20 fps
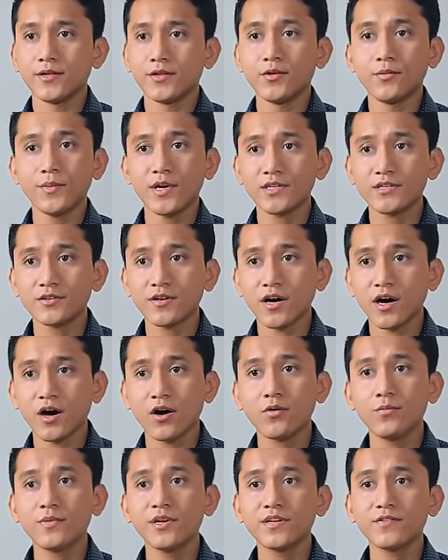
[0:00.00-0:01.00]
No matter
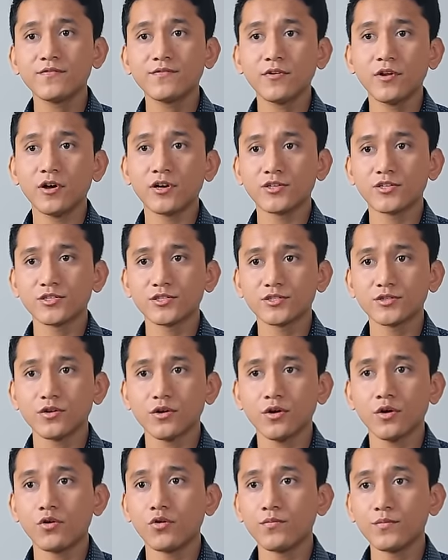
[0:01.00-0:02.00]
how many flaws
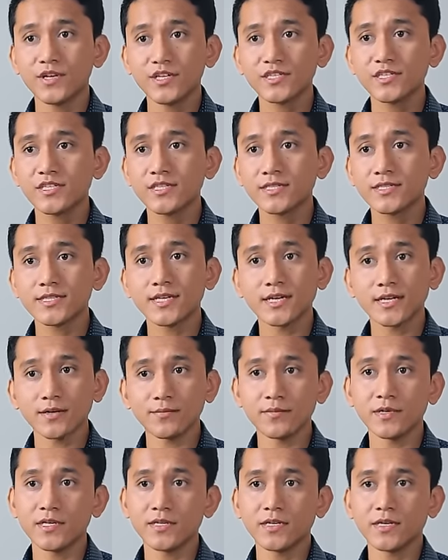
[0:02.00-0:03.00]
or omissions they
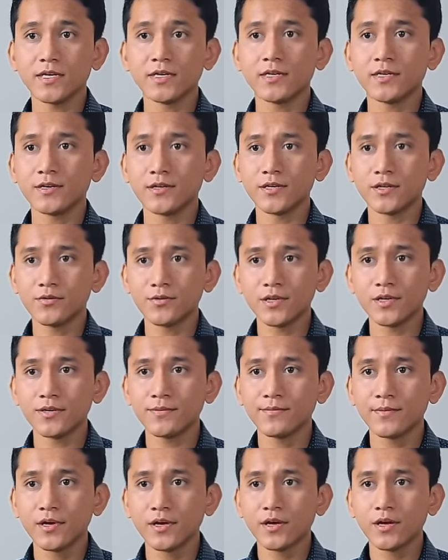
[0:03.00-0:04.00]
commit in their duty,
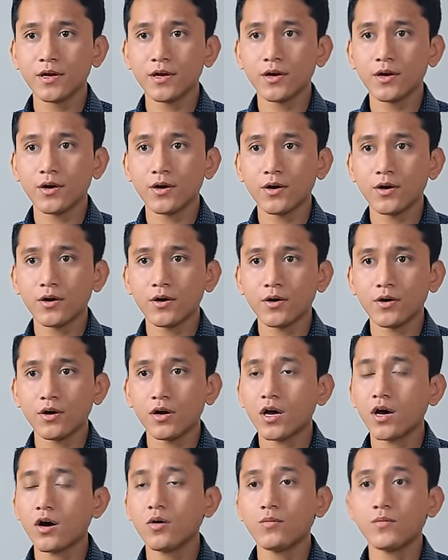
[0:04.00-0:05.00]

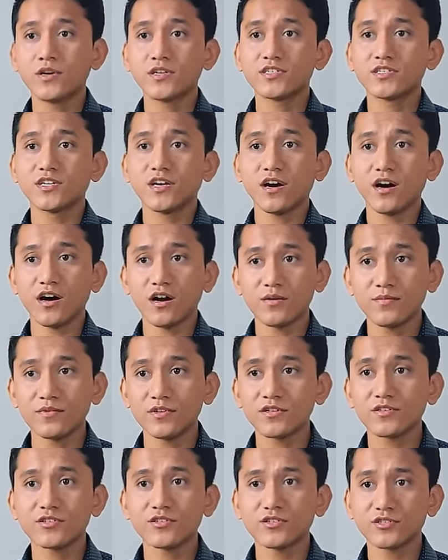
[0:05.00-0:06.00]
or how much they harm
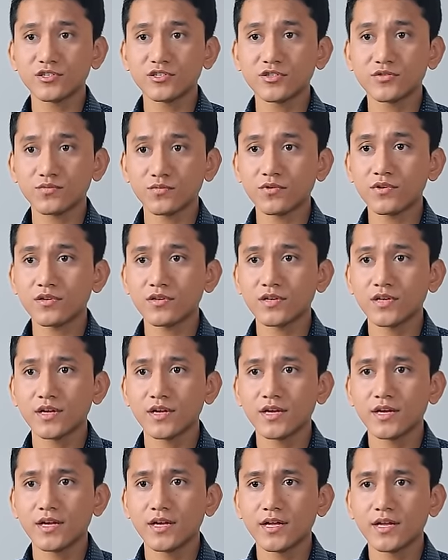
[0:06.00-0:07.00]
the Church's work,
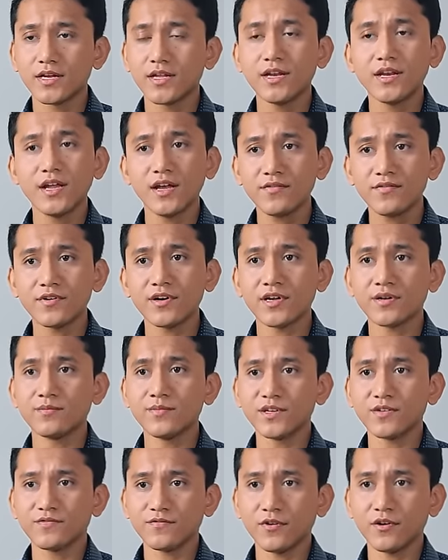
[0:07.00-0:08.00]
they never
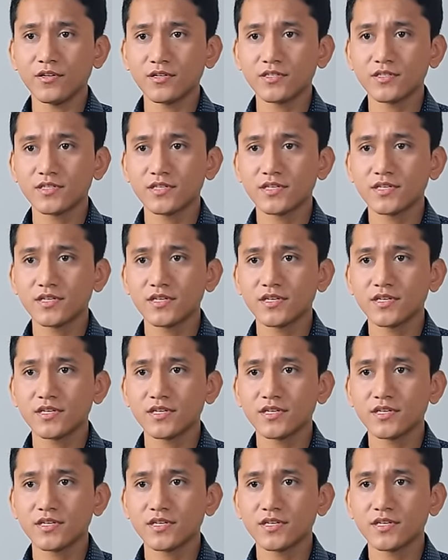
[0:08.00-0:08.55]
admit fault.